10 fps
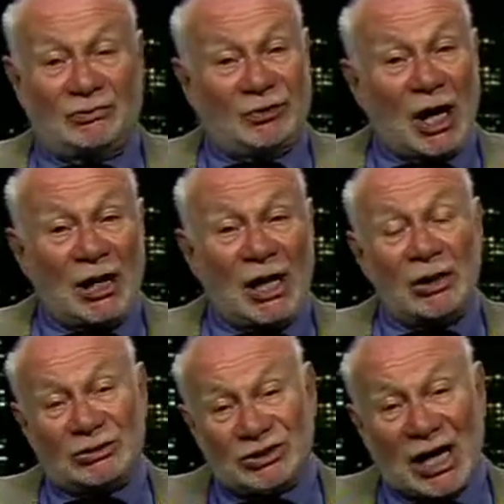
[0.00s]
Friday
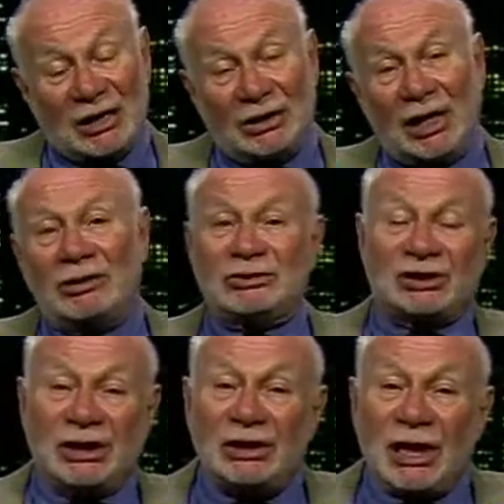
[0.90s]
or Saturday or
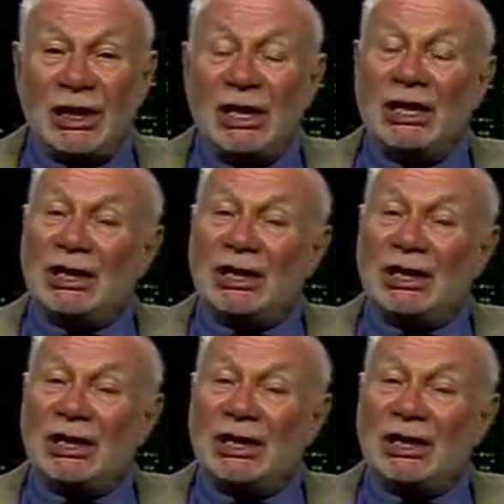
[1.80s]
Sunday.